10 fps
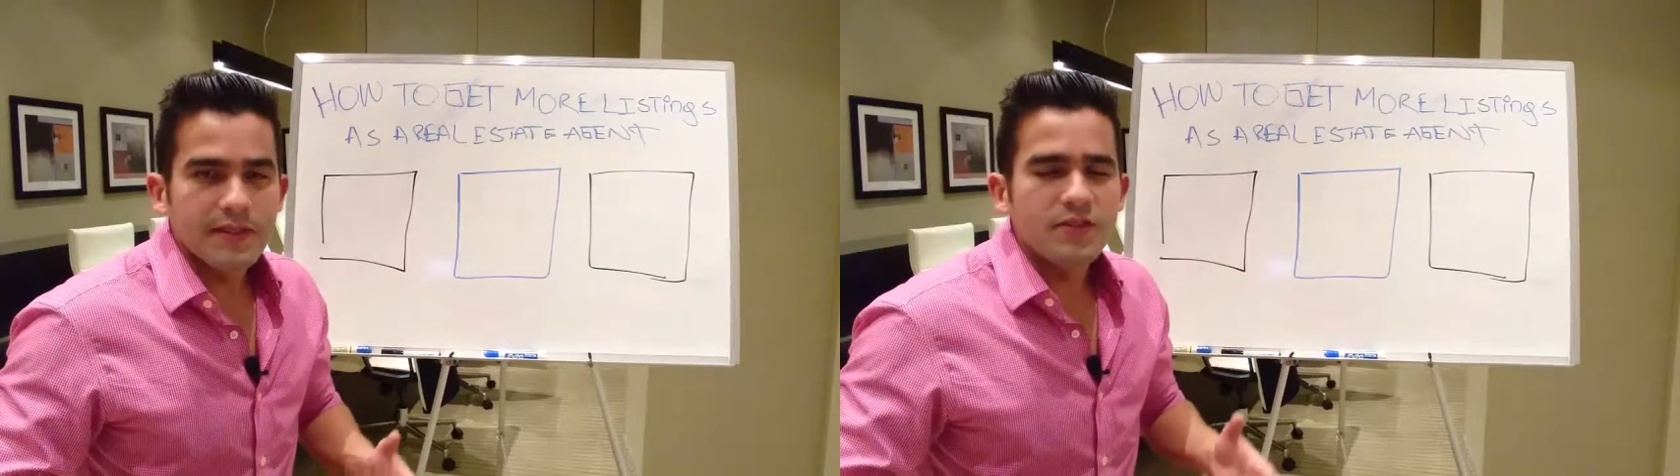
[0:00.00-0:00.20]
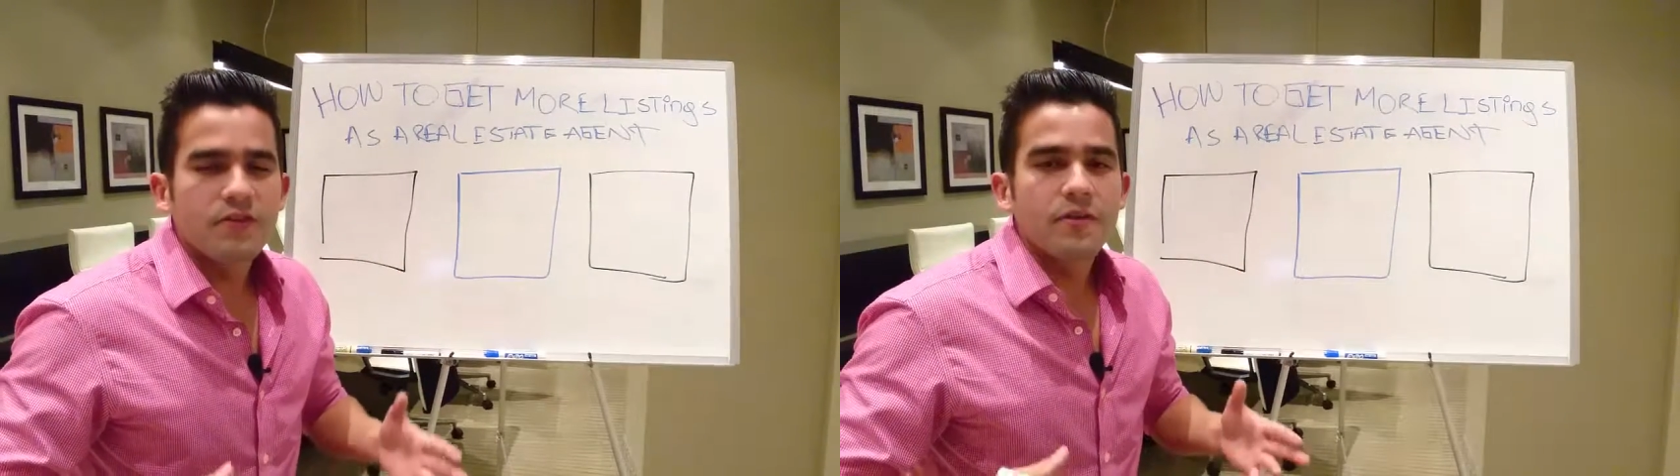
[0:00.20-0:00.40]

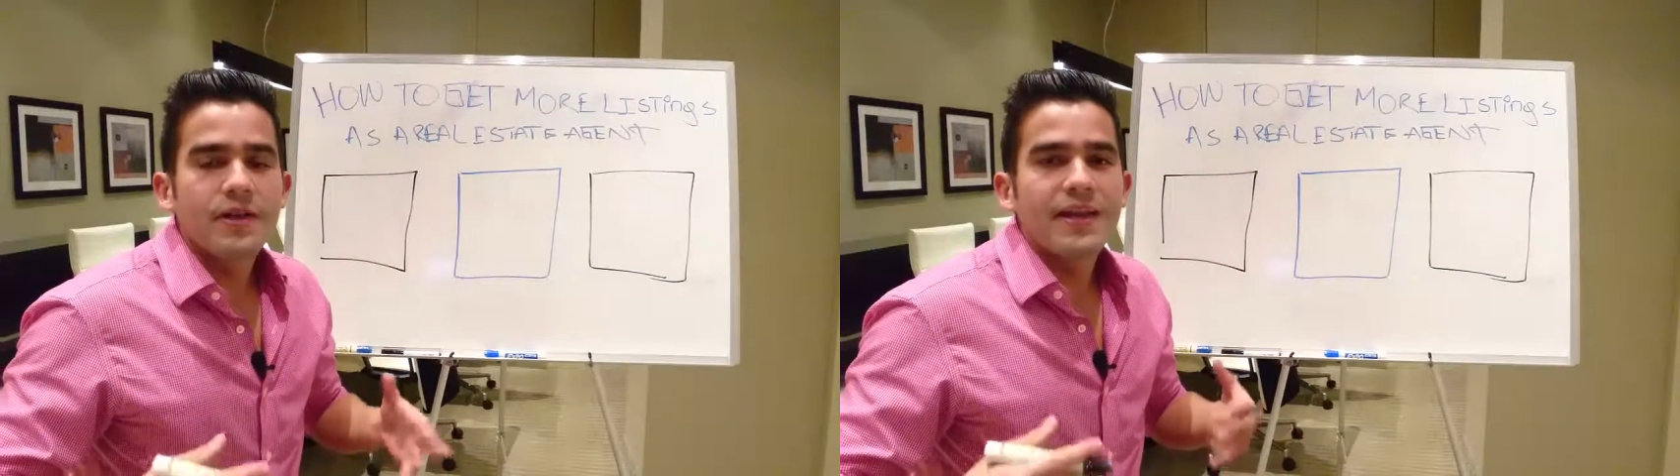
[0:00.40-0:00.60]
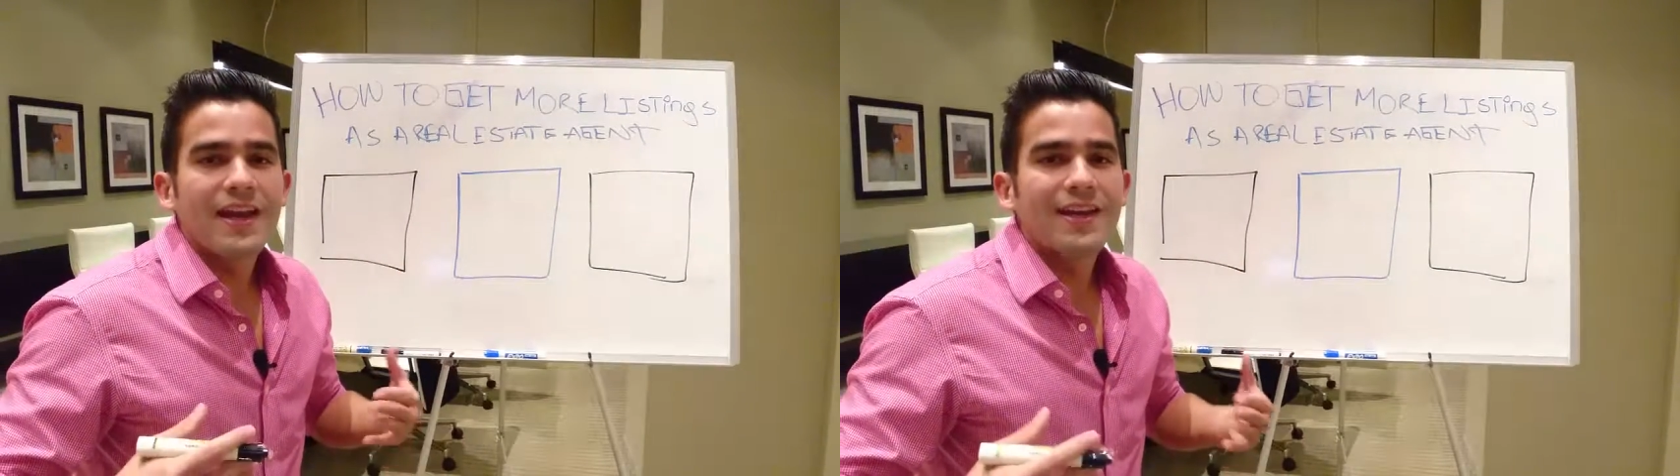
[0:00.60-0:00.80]
This is going to
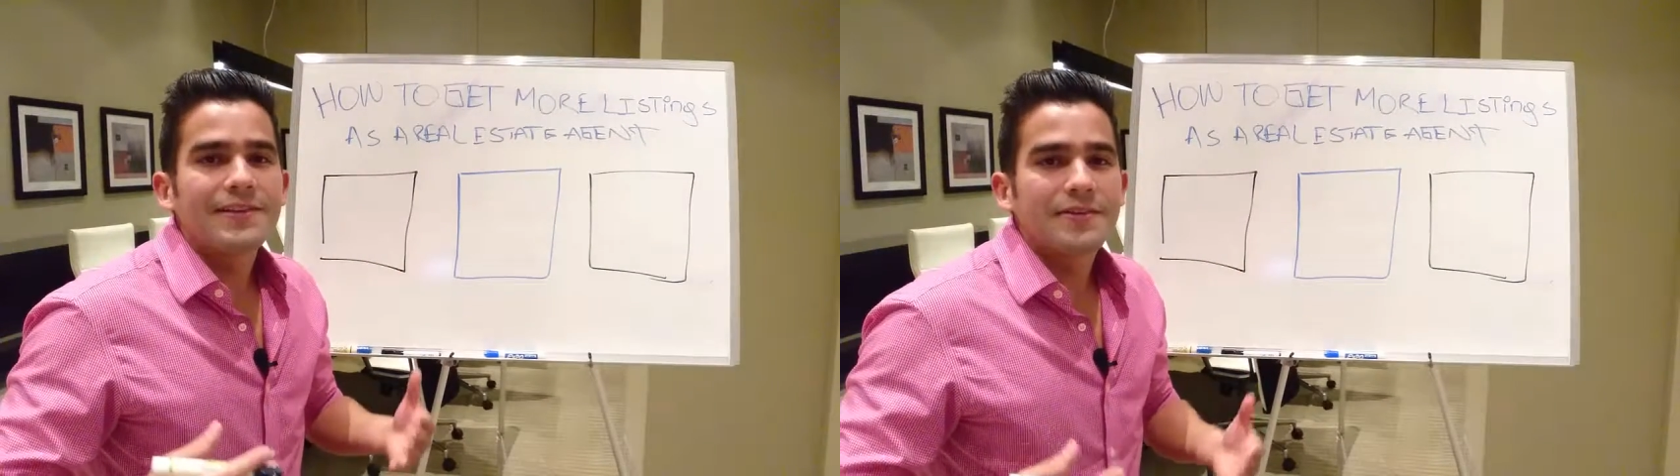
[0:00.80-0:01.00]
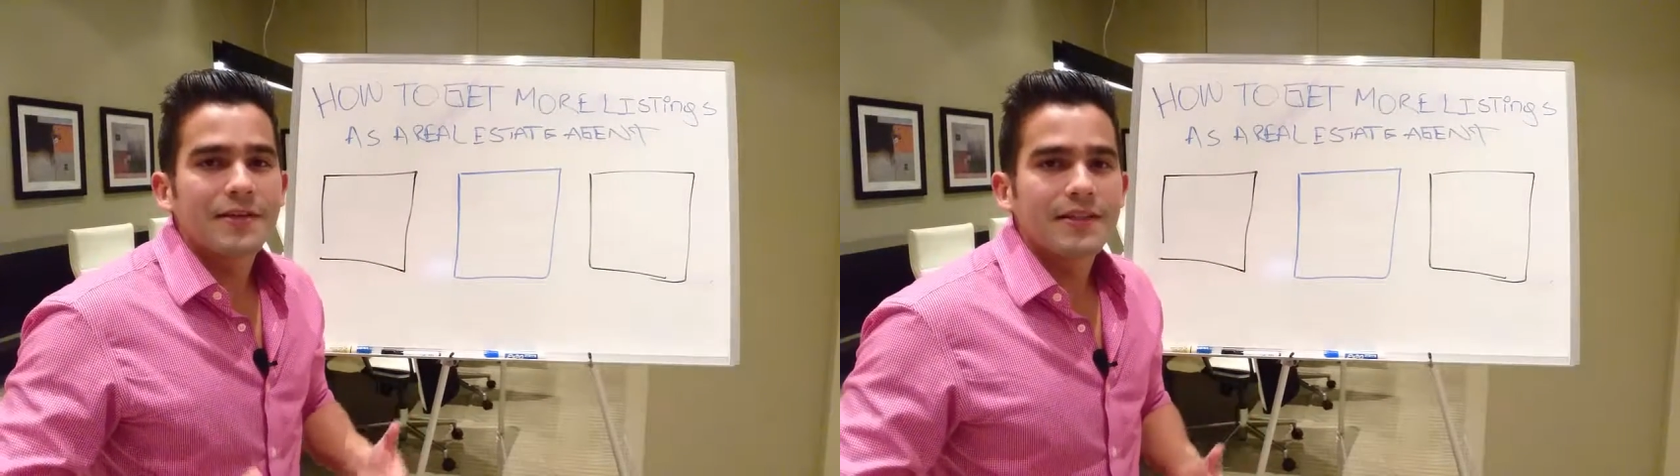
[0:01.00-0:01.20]
be the
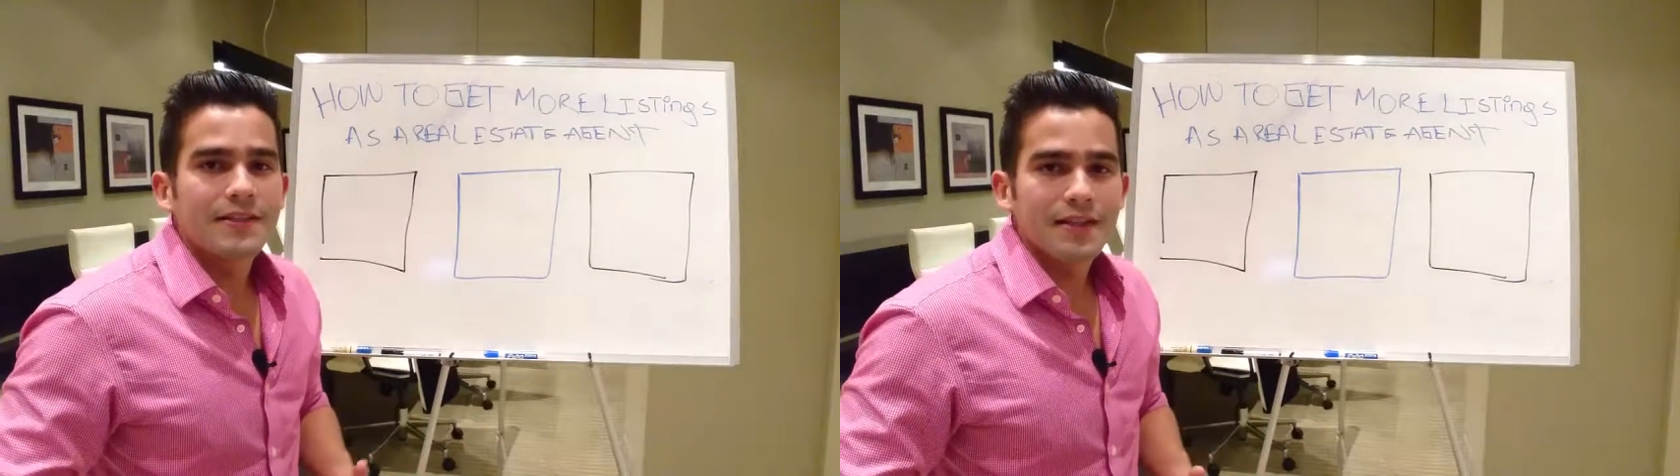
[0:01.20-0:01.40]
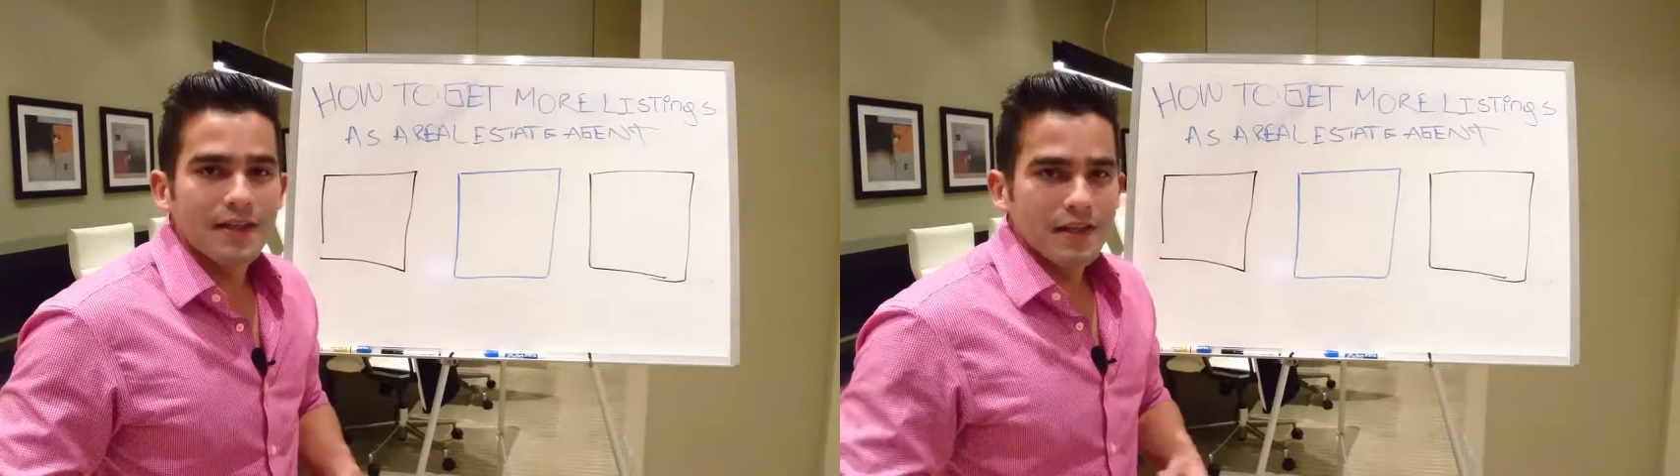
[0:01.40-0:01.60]

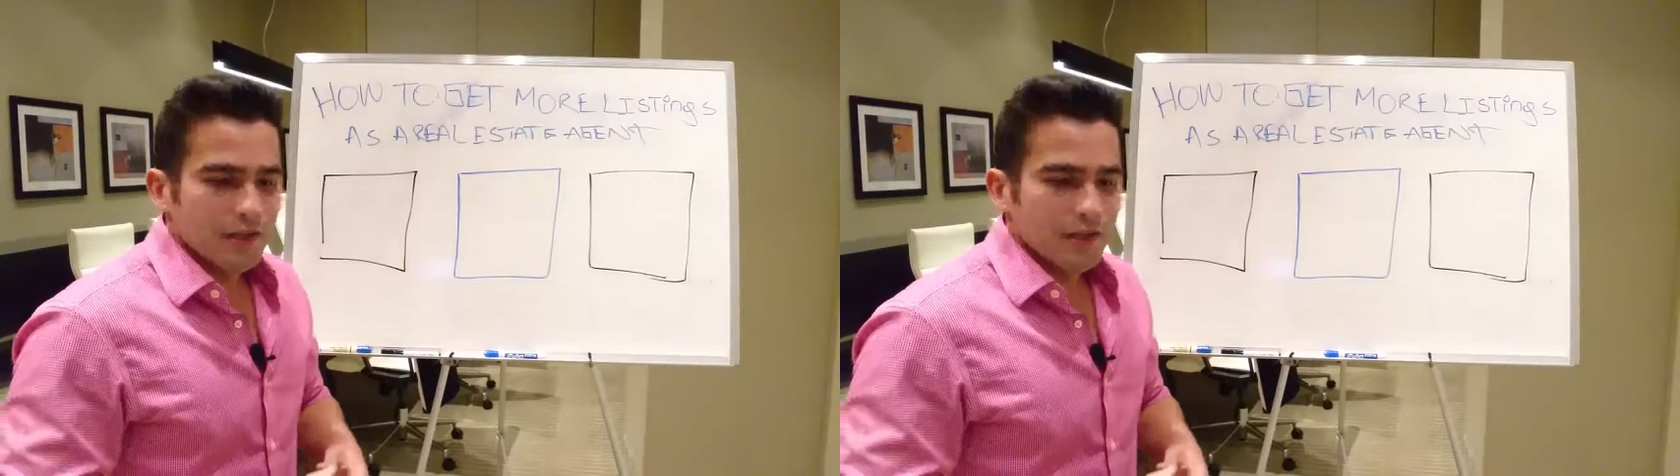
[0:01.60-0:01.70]
entrance